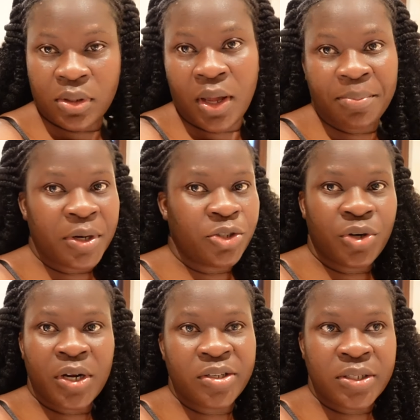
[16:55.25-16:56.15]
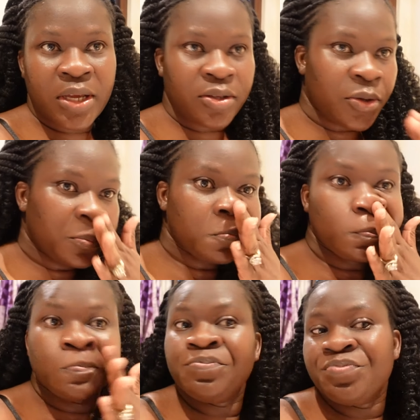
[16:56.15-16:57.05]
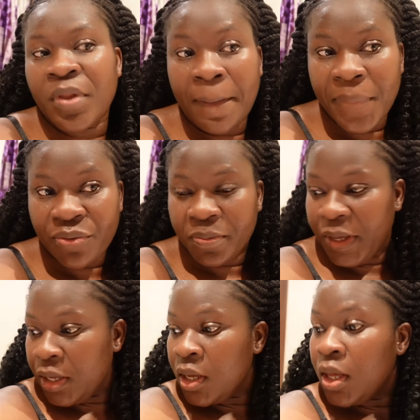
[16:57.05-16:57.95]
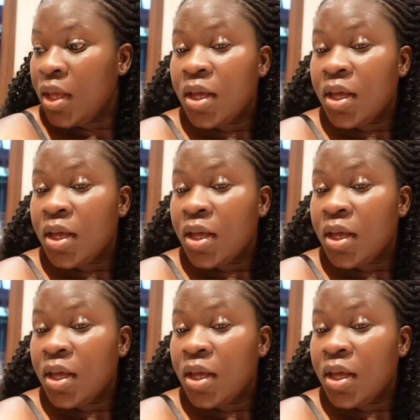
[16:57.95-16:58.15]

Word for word: I'm not sure how to say it, so bear with me.